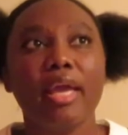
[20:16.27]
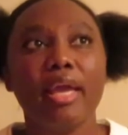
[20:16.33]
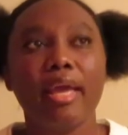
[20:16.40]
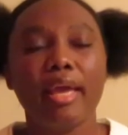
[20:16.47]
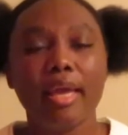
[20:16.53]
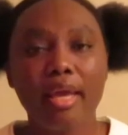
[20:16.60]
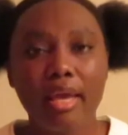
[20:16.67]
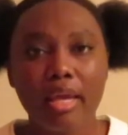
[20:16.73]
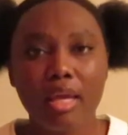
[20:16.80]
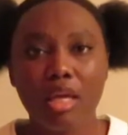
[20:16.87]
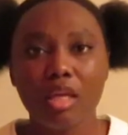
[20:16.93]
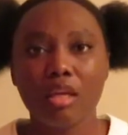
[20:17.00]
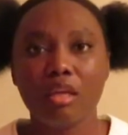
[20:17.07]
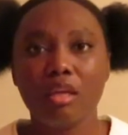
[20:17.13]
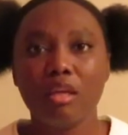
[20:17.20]

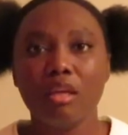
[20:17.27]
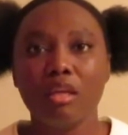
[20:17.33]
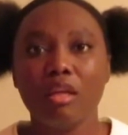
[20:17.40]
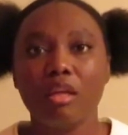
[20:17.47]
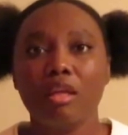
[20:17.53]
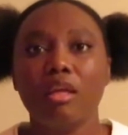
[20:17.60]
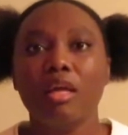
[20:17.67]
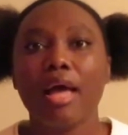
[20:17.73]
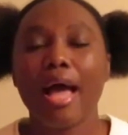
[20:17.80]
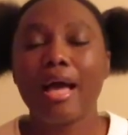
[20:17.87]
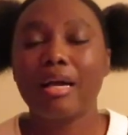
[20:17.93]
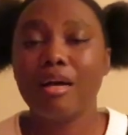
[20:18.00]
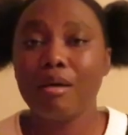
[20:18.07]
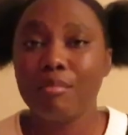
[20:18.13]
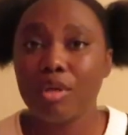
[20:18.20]
And I
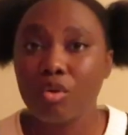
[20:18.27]
come